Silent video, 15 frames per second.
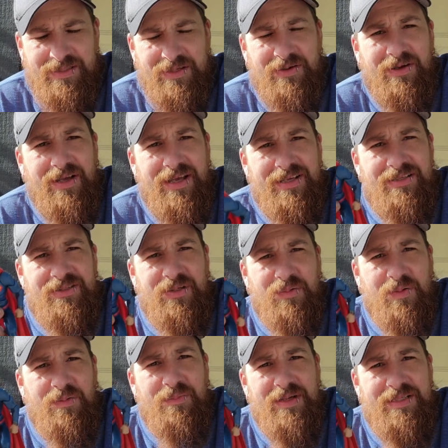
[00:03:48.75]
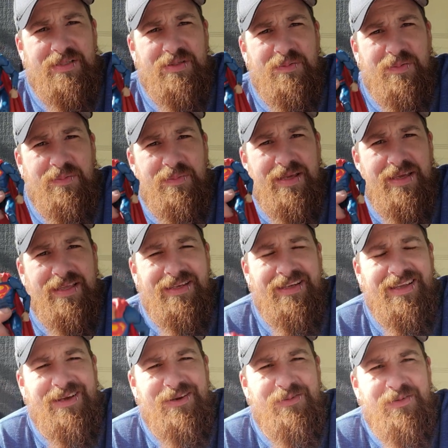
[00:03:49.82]
So took one of my
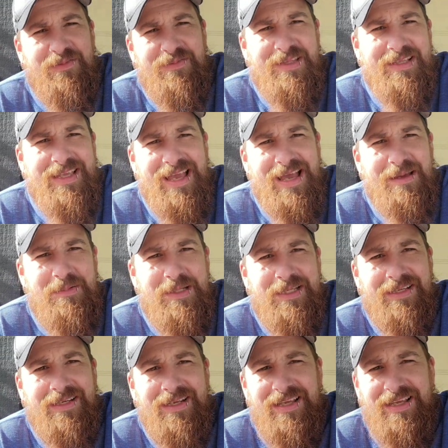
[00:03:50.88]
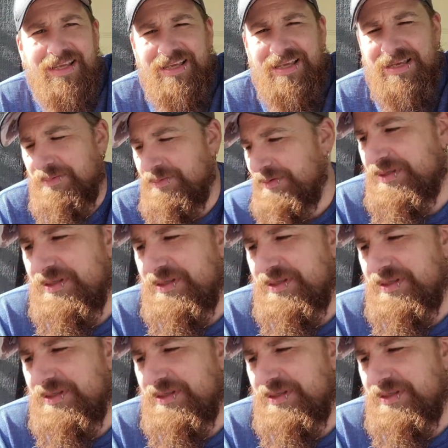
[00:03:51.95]
Superman out of the cabinet, and